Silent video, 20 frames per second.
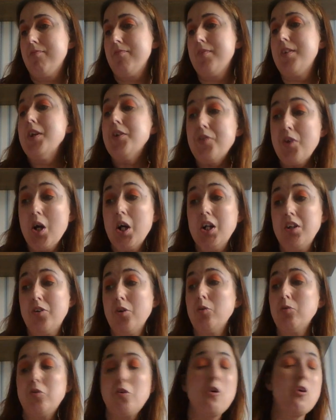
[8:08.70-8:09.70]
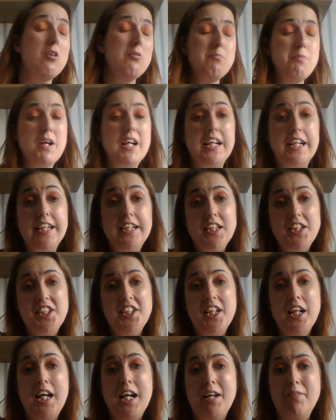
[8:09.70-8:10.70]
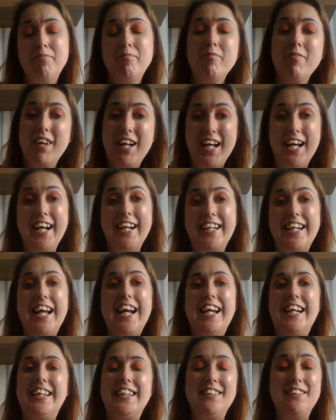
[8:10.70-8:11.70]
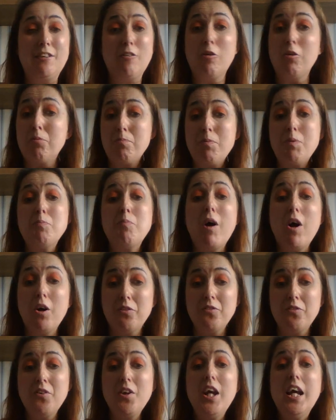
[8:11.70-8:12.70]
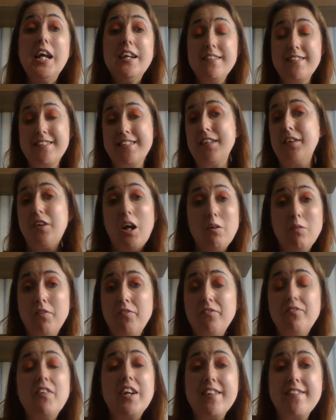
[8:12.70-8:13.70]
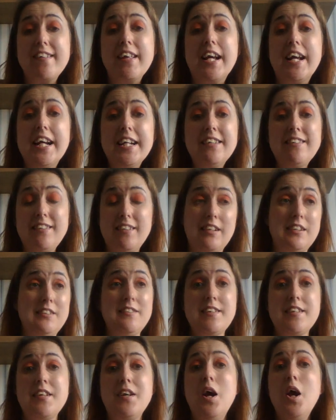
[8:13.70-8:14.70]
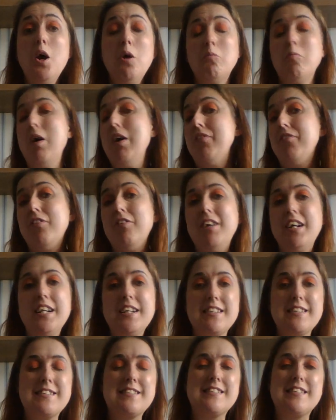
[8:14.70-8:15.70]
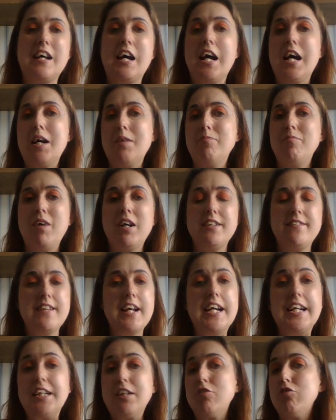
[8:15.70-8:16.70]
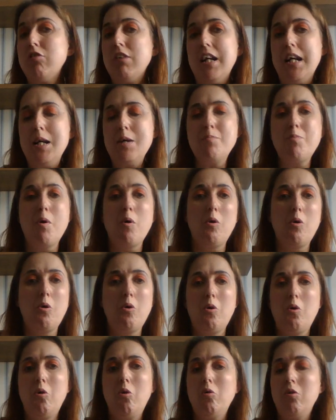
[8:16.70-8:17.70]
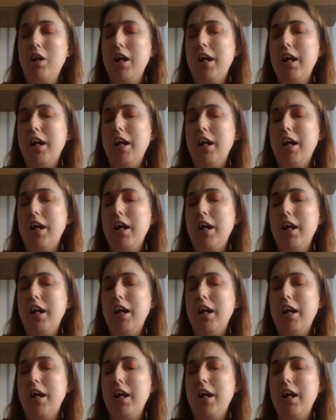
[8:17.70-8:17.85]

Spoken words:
the Dourado Douro beach again could be one to go and visit, whether it's a day trip or